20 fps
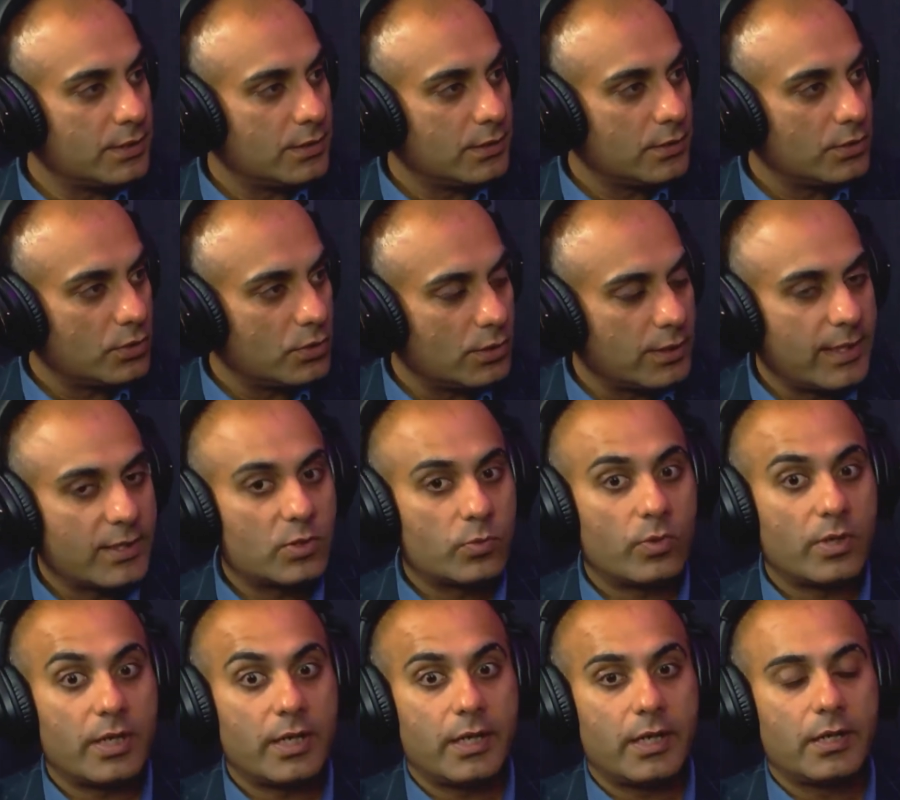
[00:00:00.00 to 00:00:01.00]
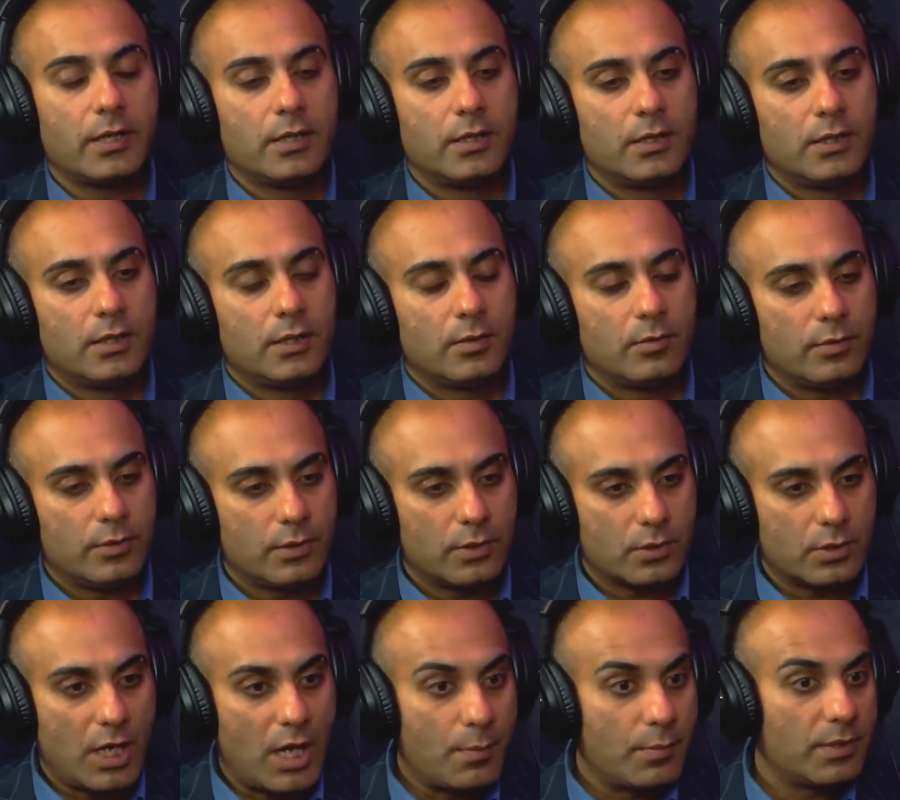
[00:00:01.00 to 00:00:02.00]
So that's why the
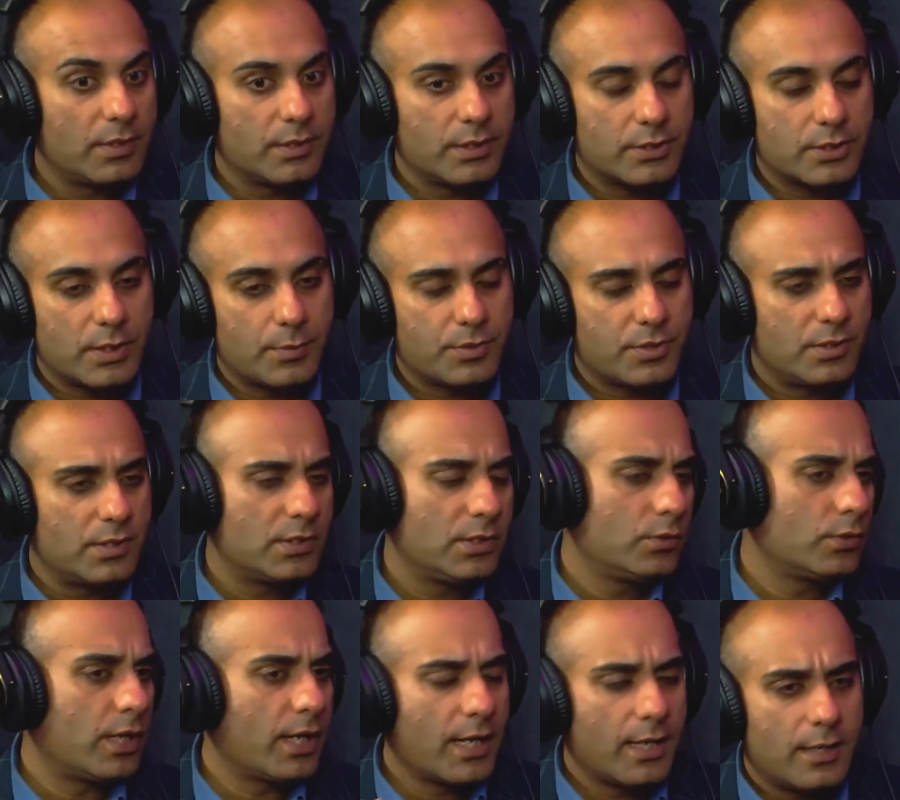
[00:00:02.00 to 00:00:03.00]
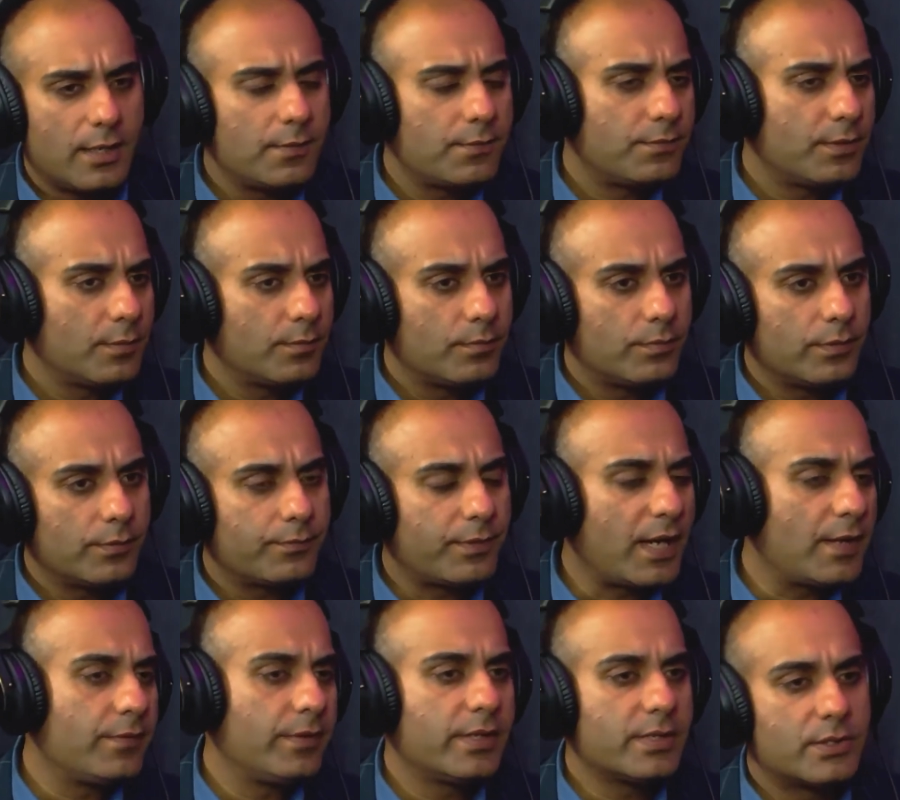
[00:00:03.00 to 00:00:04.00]
common description is, I had A-Fib 5
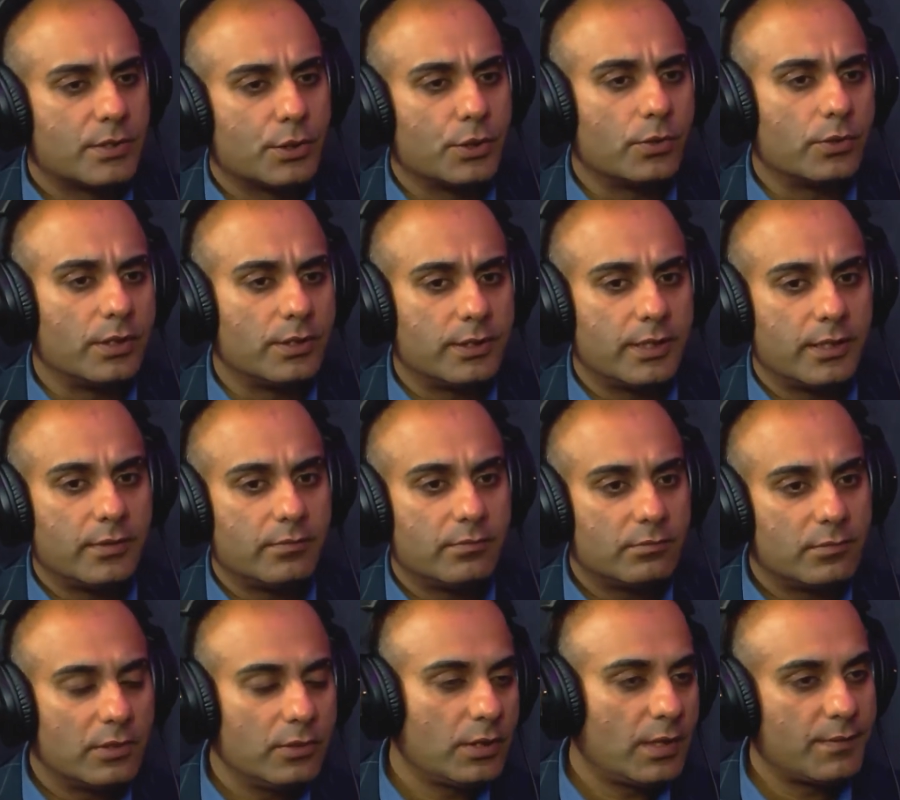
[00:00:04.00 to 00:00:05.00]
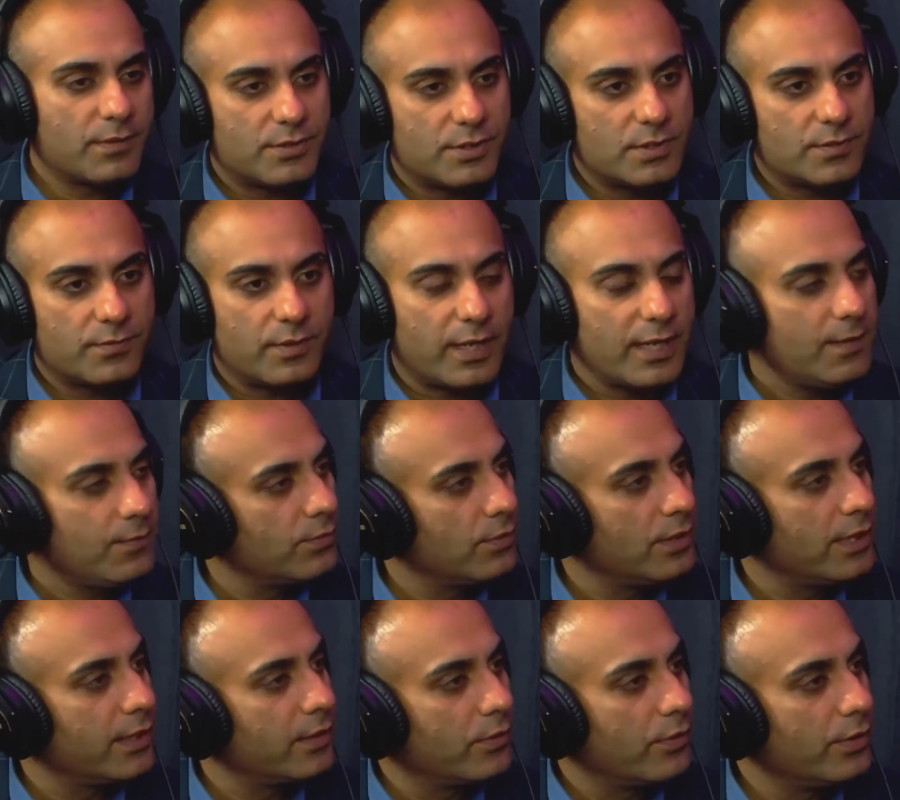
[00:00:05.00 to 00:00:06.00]
years ago, and then I was just fine for
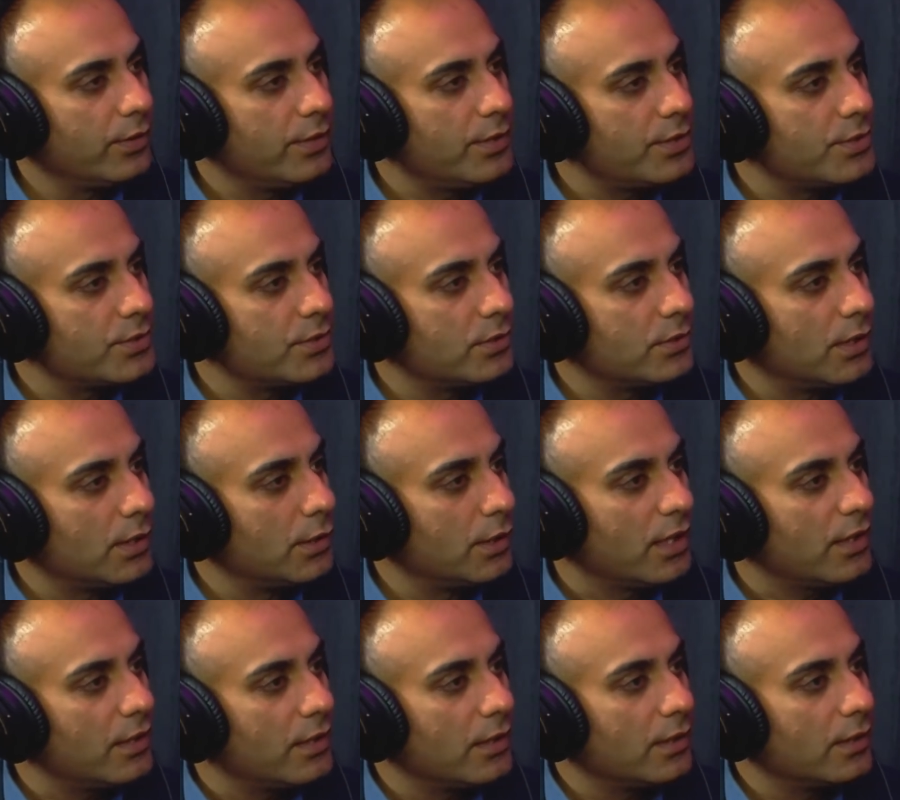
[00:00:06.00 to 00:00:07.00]
like 3 years on nothing.